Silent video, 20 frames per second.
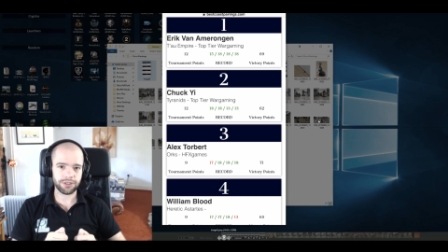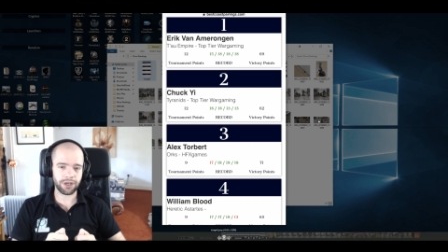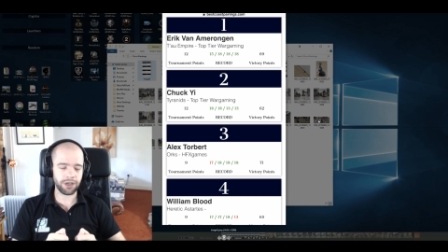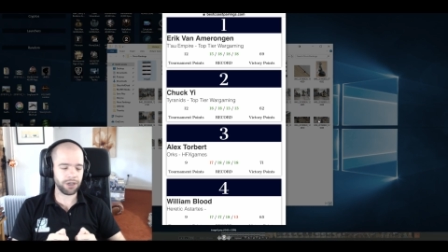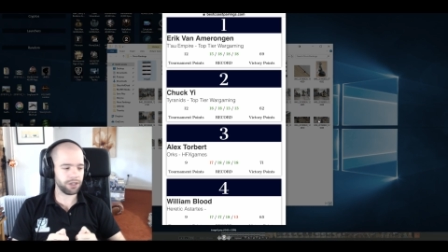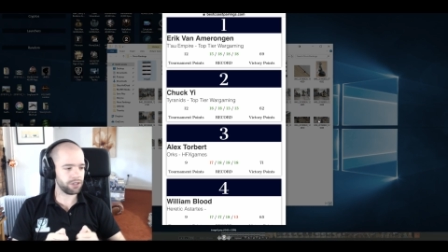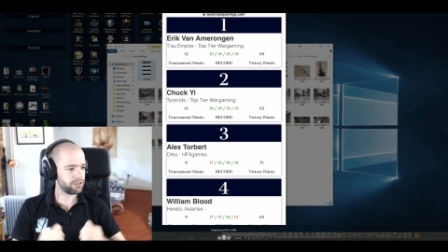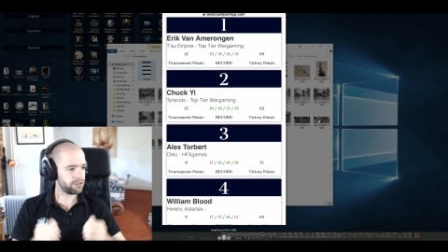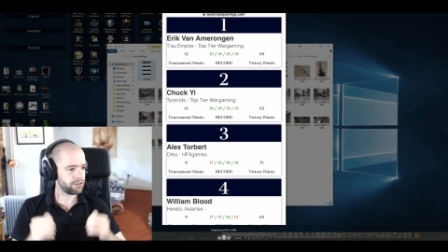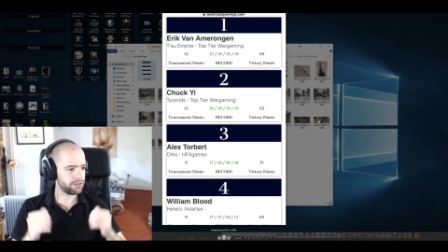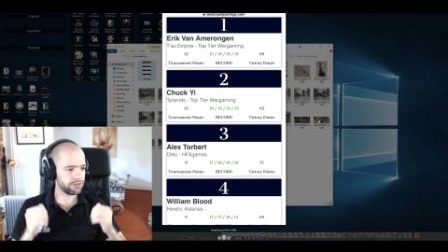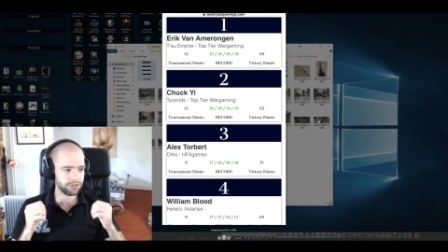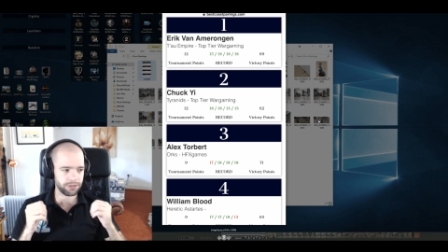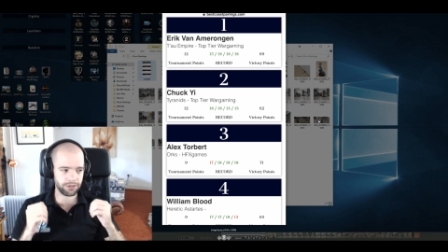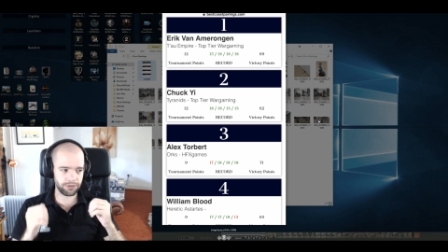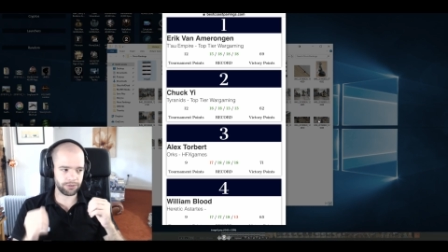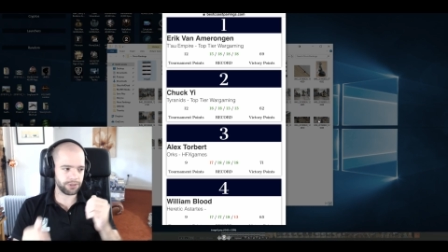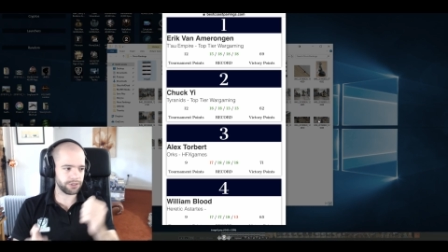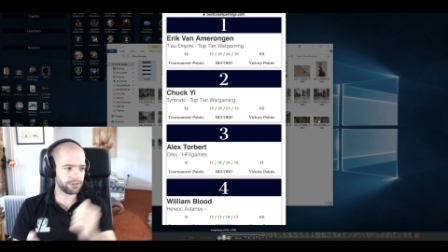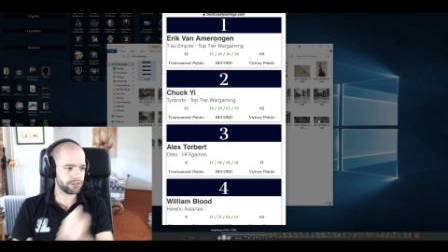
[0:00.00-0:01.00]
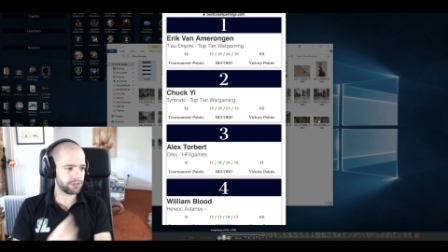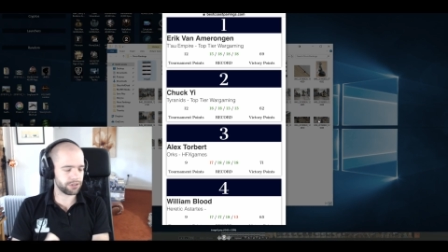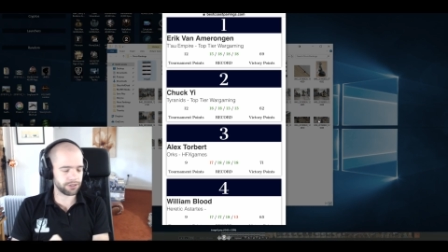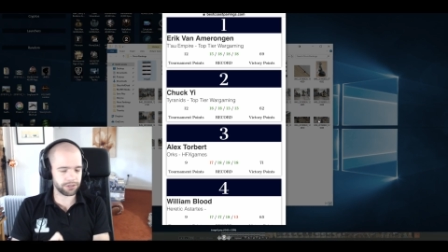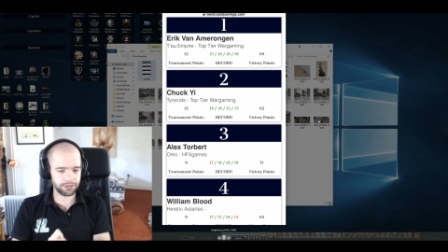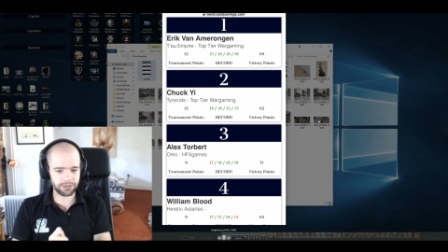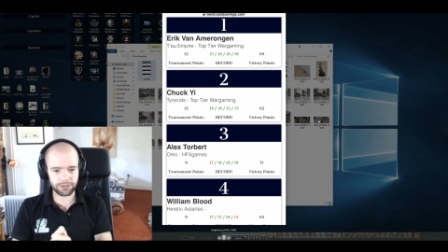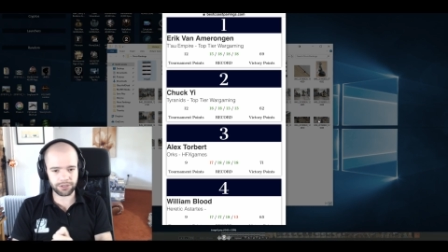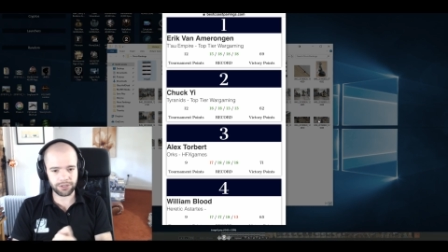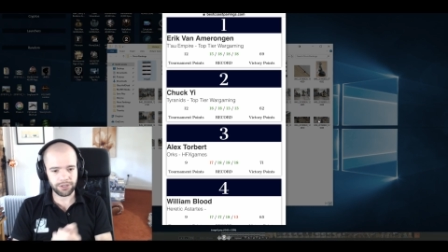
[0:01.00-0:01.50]
Uh, the, you know, this is
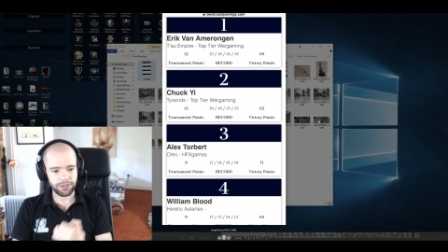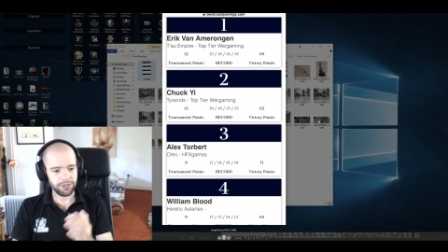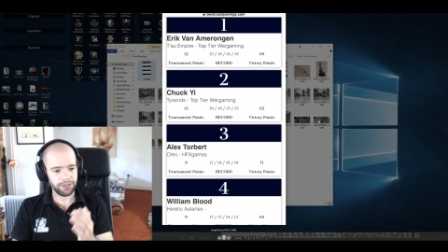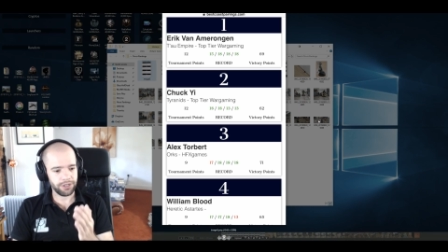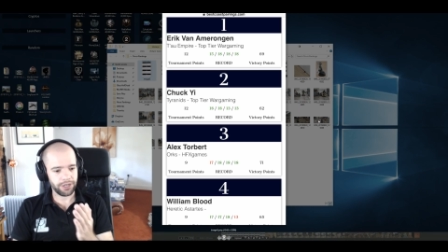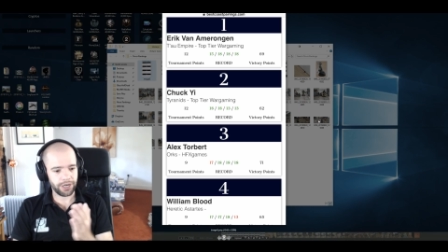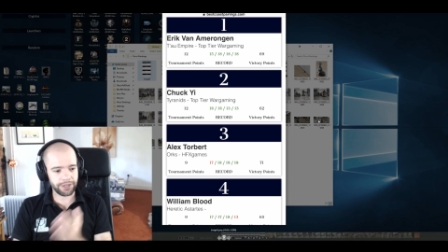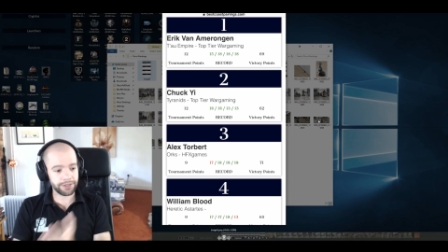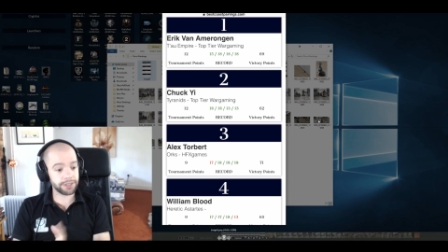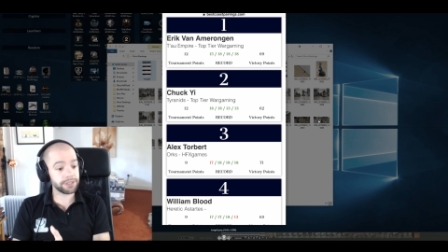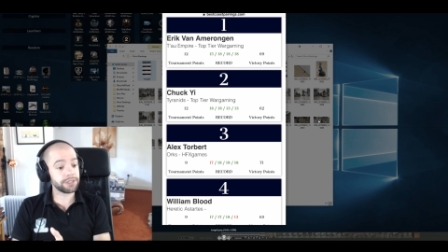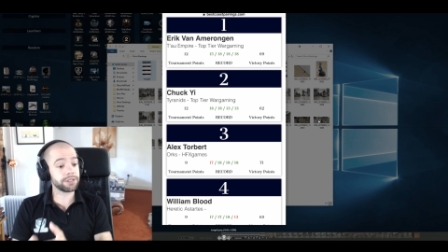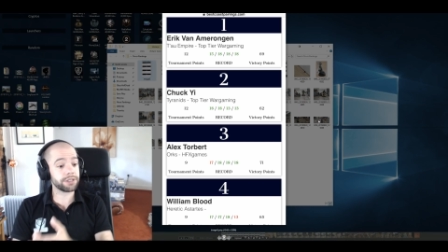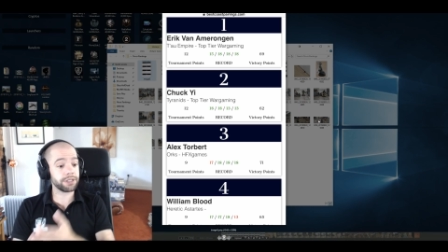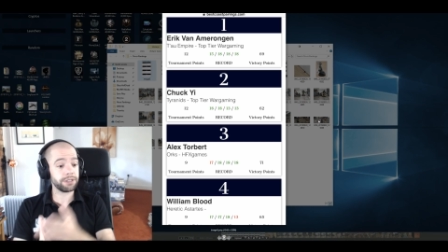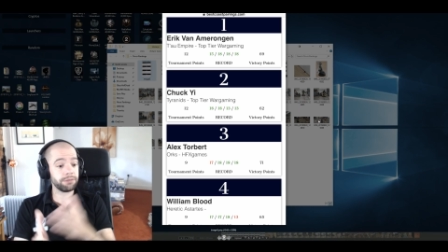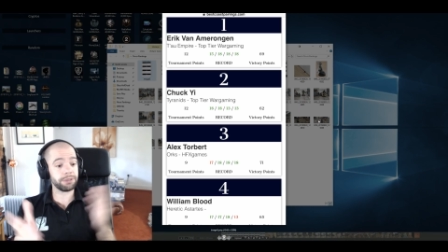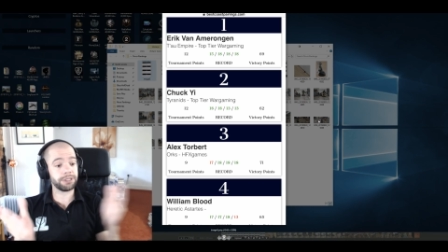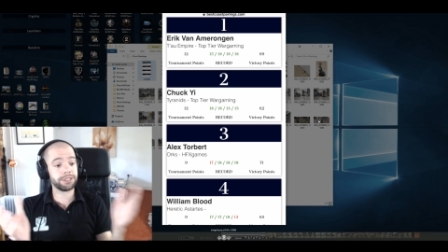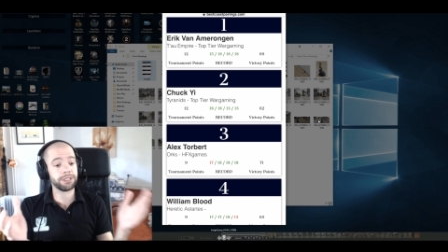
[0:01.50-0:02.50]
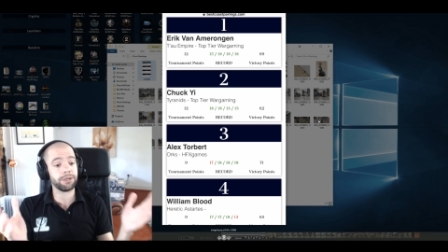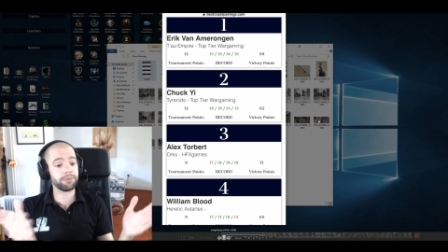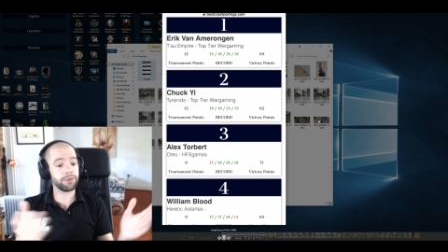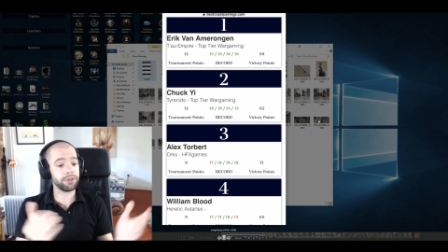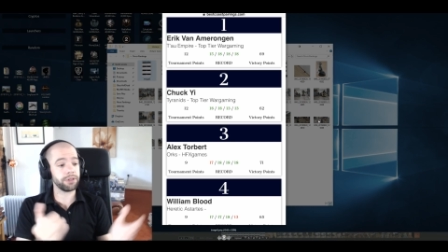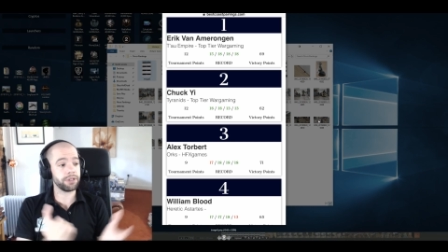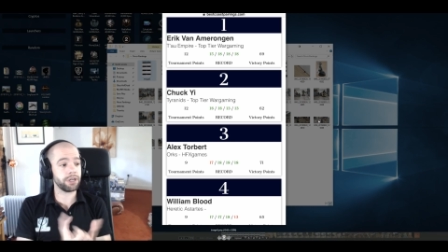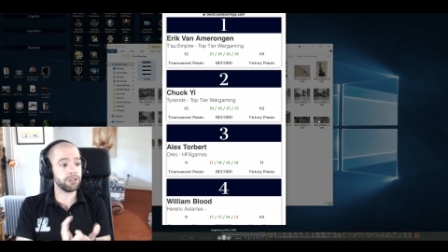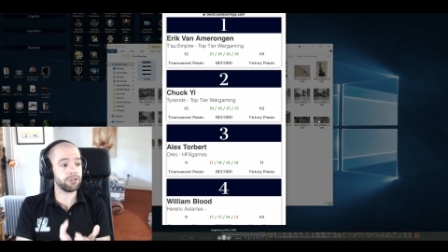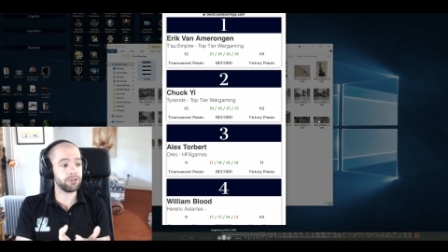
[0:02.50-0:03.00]
the... And this is going to be
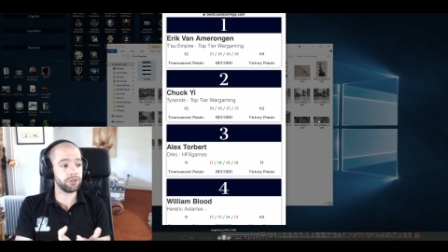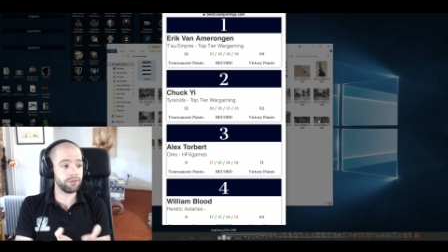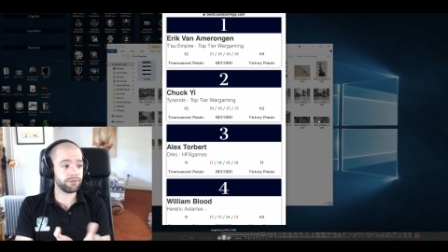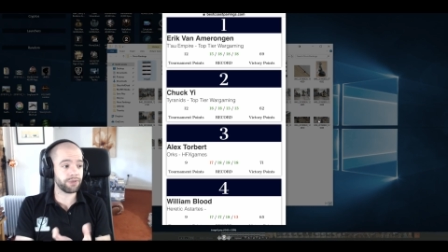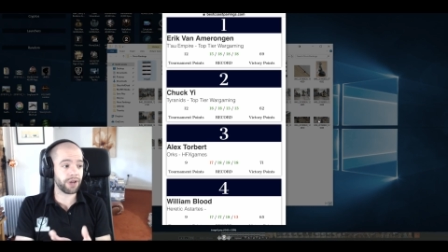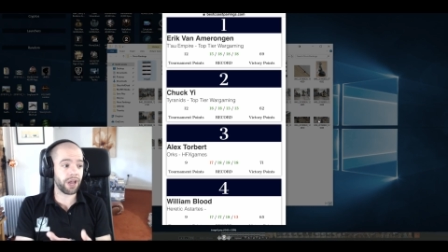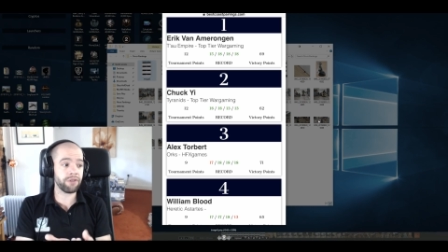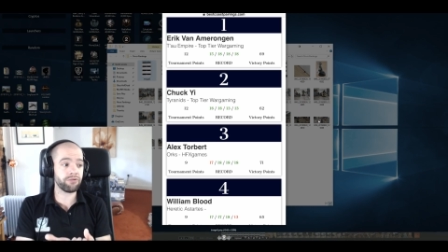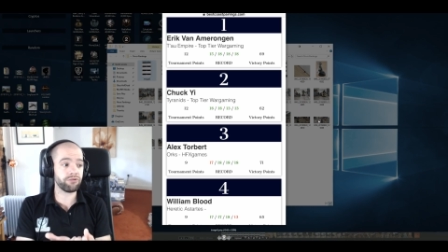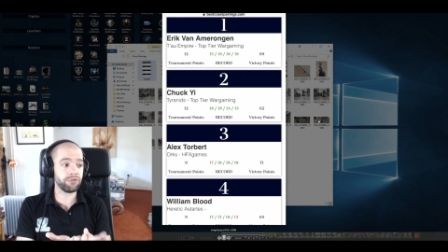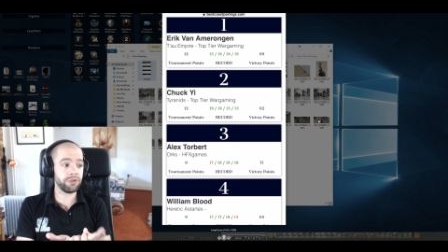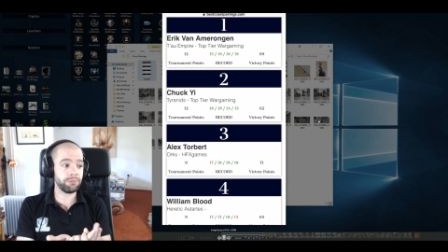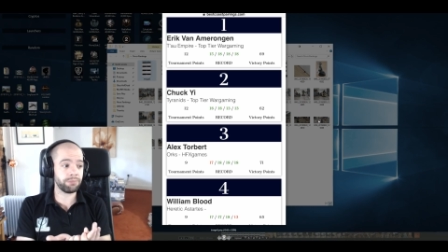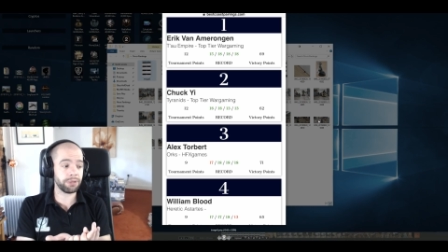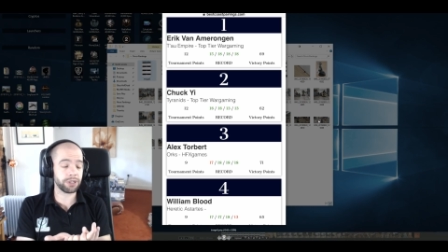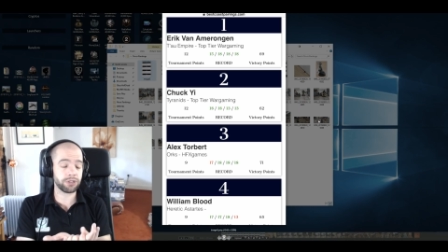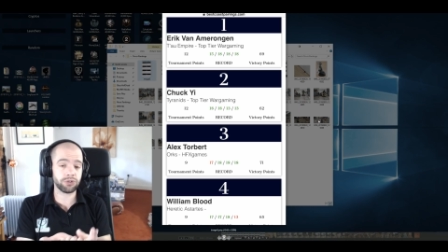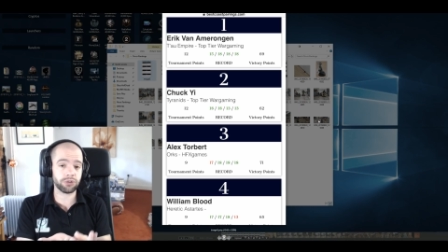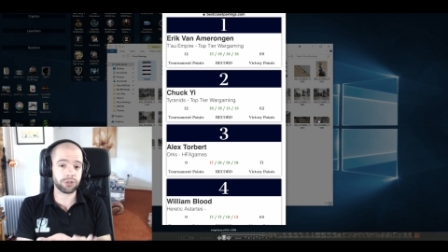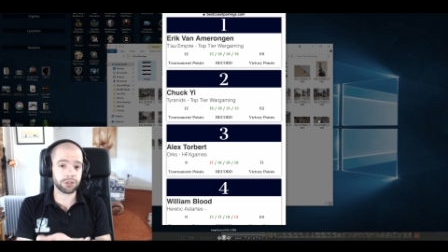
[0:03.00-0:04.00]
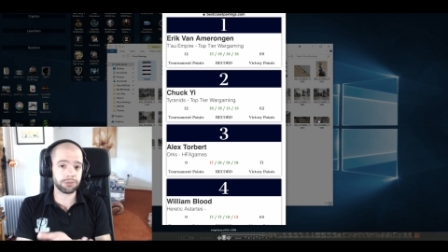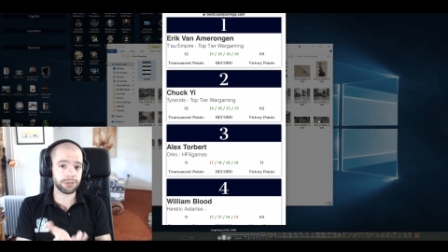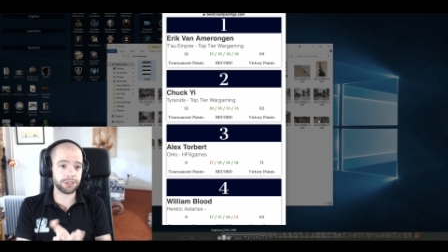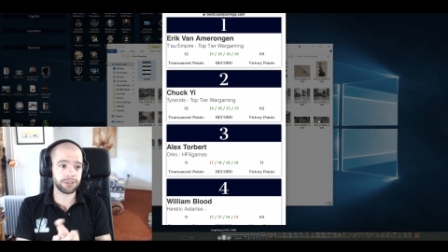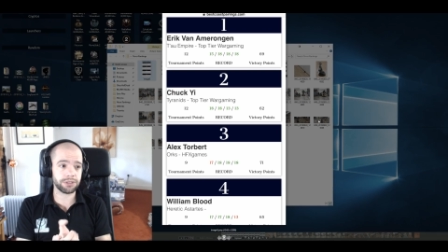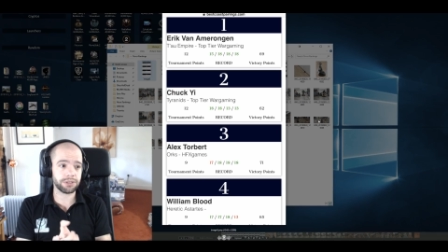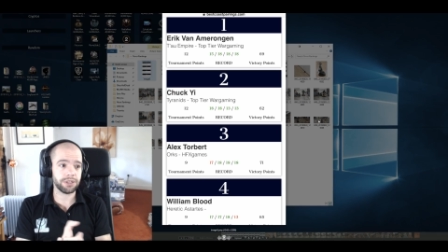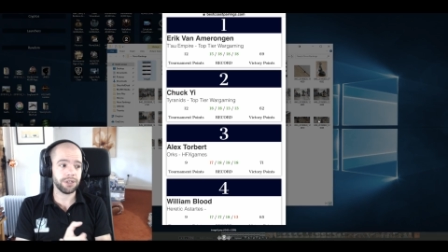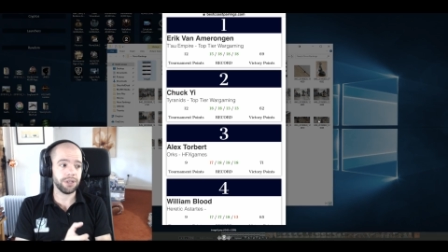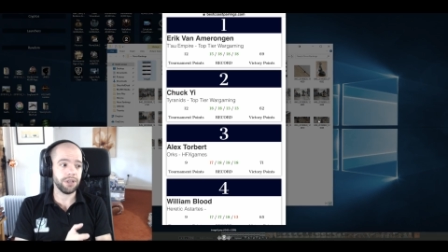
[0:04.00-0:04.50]
something that I do for every big
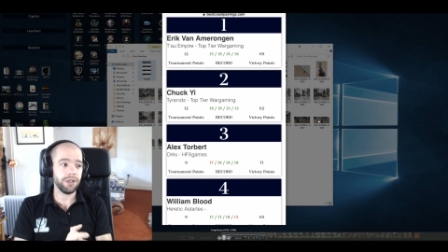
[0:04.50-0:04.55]
tournament.